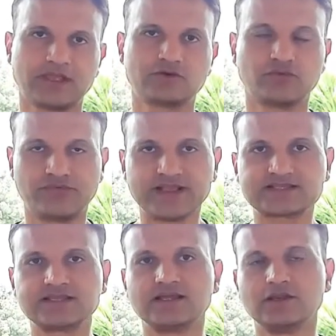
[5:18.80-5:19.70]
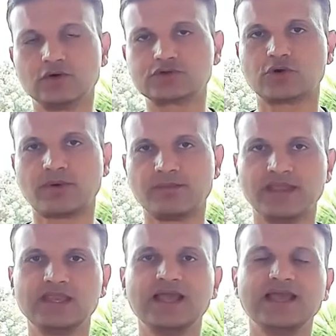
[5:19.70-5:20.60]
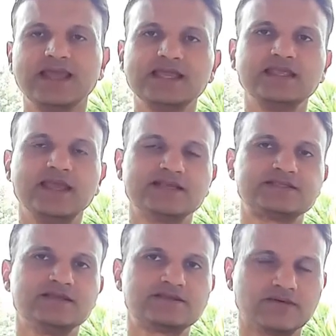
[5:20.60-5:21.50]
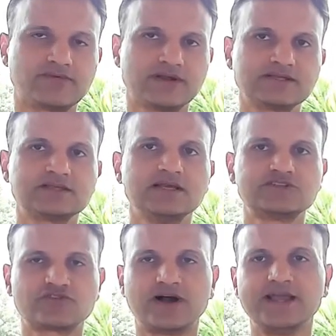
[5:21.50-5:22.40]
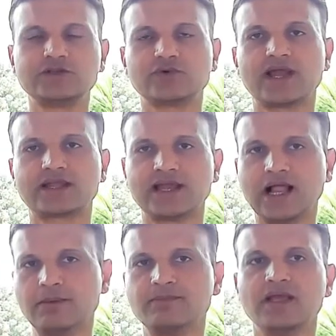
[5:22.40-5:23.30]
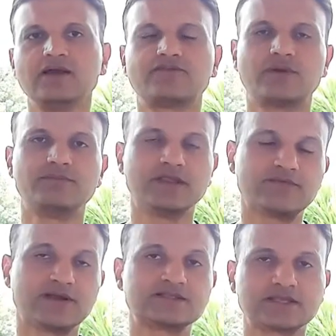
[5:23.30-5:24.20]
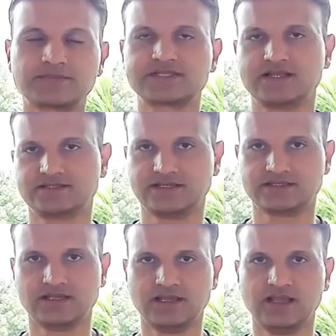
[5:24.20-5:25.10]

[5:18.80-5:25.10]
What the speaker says: To fix the low dopamine, ADHD sufferers try to get help from different substances.